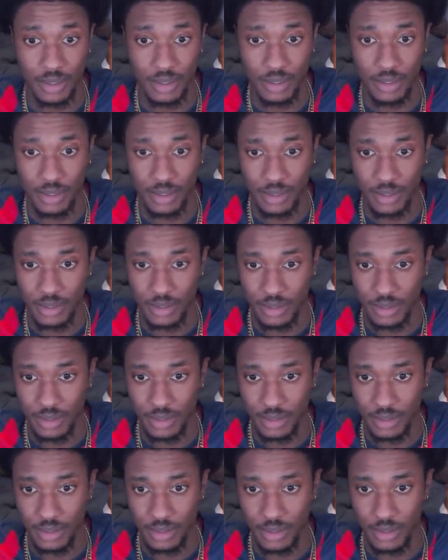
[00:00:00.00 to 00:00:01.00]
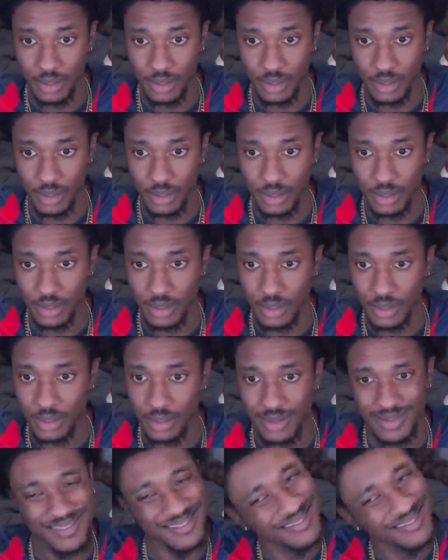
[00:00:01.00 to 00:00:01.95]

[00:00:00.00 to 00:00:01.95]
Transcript: Nothing is said.